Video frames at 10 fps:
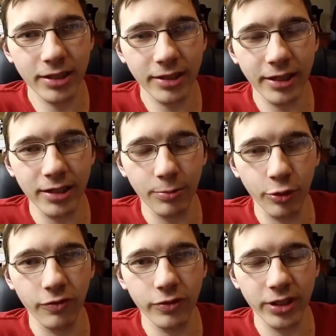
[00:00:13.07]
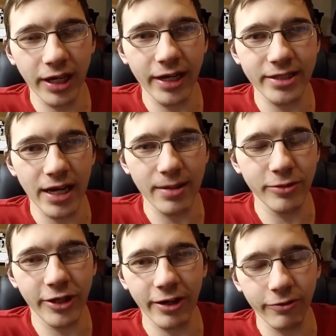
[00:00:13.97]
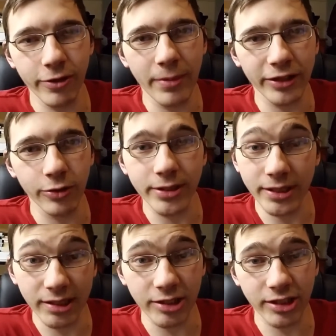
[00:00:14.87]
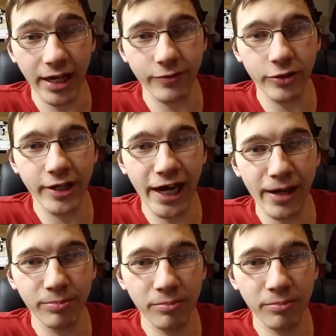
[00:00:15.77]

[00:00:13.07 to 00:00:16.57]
get it approved ahead of time. You can't really make those decisions after you die.